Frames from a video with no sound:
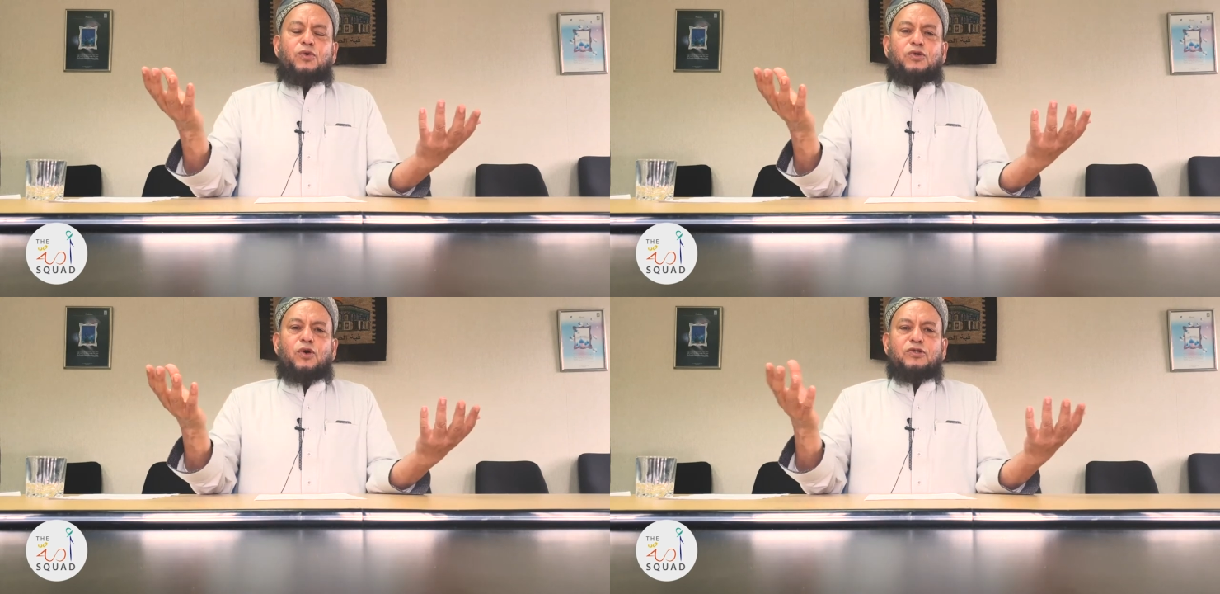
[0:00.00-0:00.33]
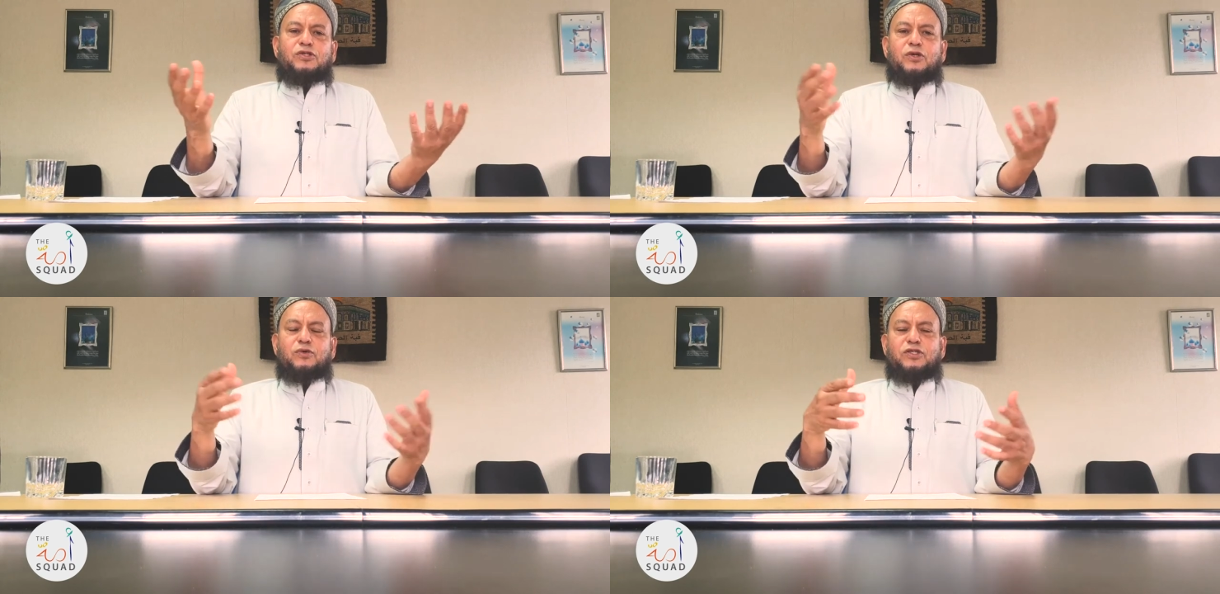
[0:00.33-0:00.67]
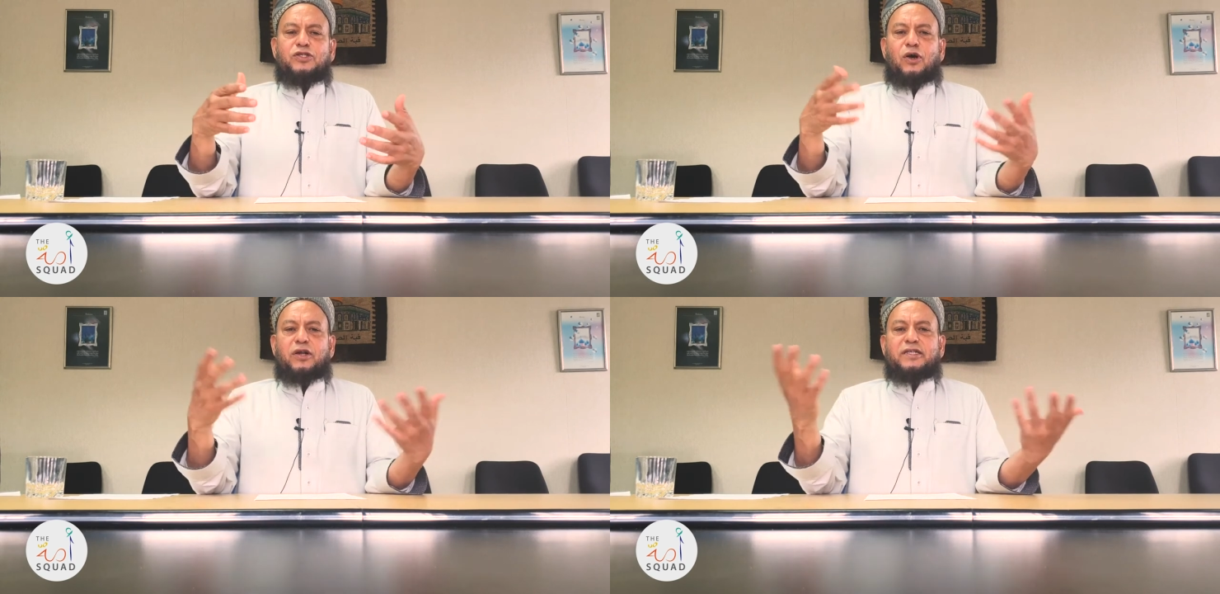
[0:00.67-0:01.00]
who taught
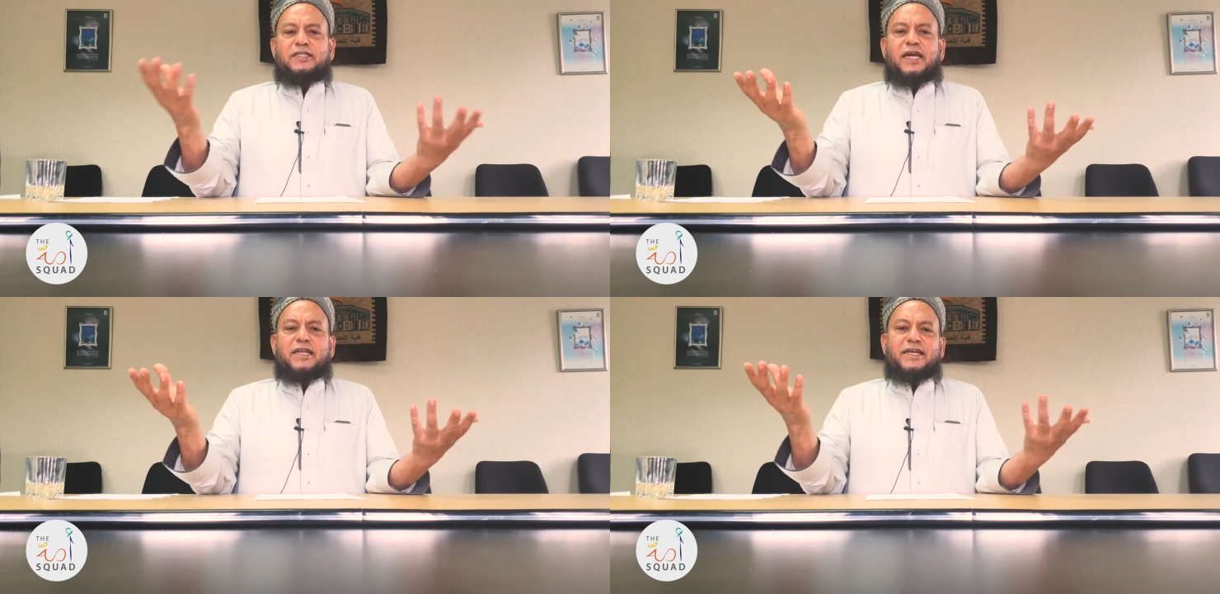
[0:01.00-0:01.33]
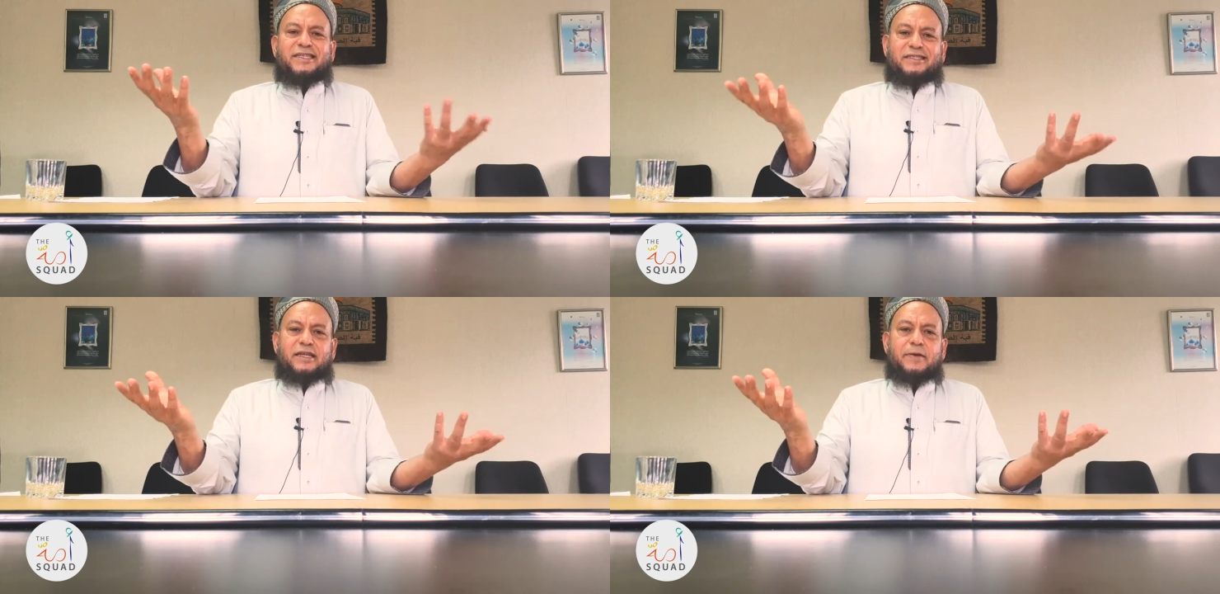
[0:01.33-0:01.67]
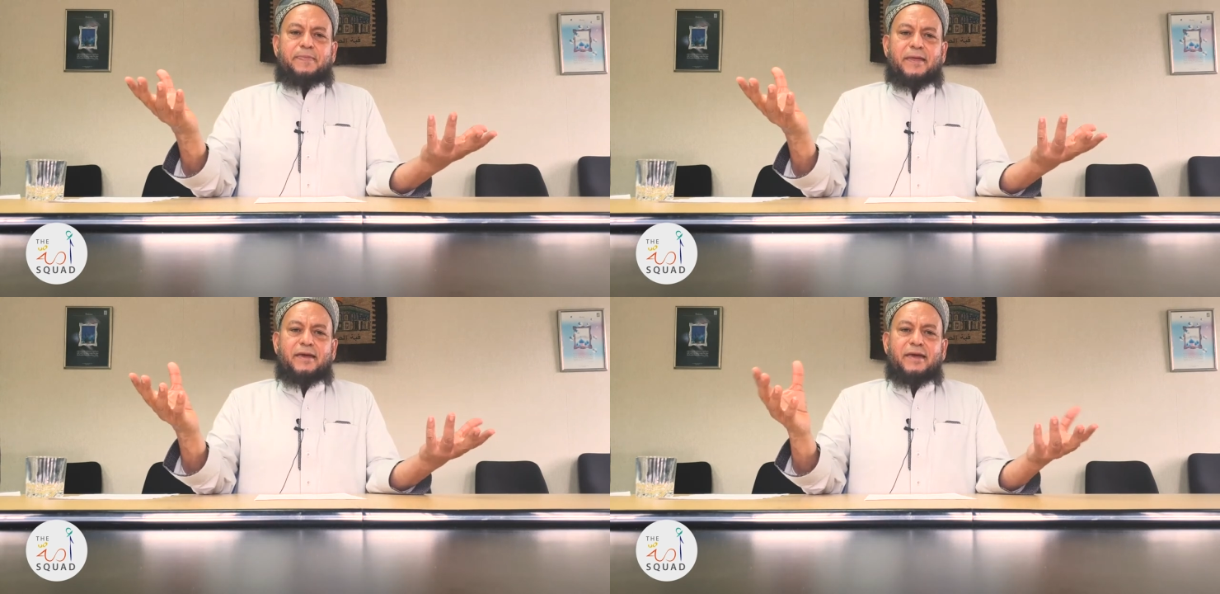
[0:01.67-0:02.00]
sociology and history.